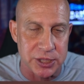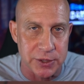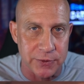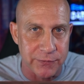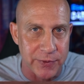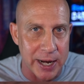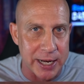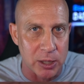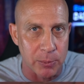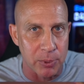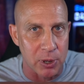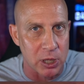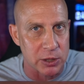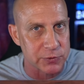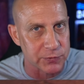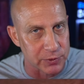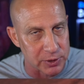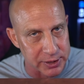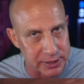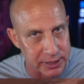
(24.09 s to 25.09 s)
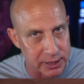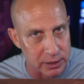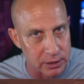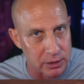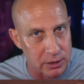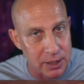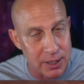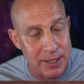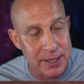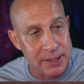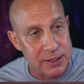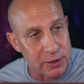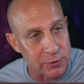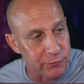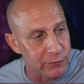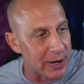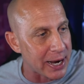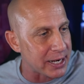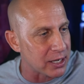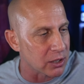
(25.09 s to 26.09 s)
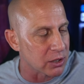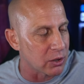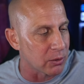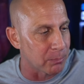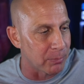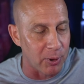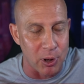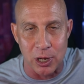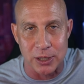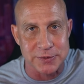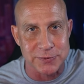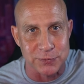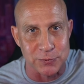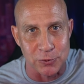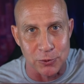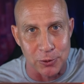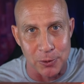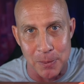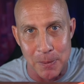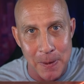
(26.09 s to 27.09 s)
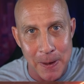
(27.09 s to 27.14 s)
you fight a boss for gear, you fight a boss for